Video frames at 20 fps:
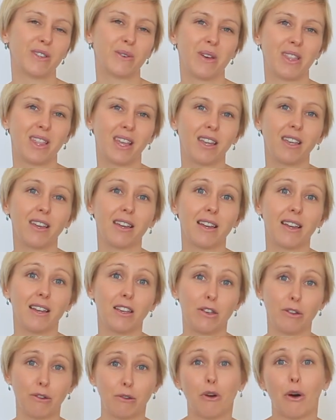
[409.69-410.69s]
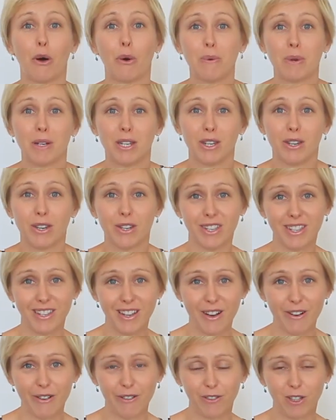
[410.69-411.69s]
So I think you owe it to
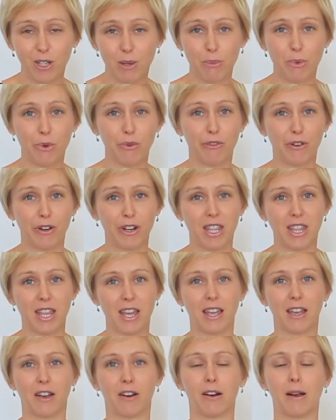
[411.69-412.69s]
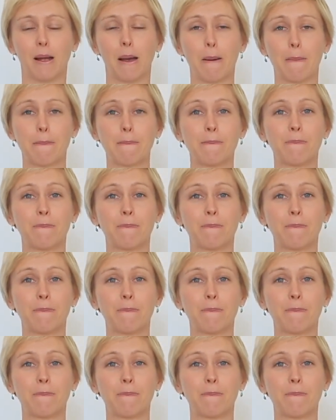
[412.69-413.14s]
yourself to move on in that area.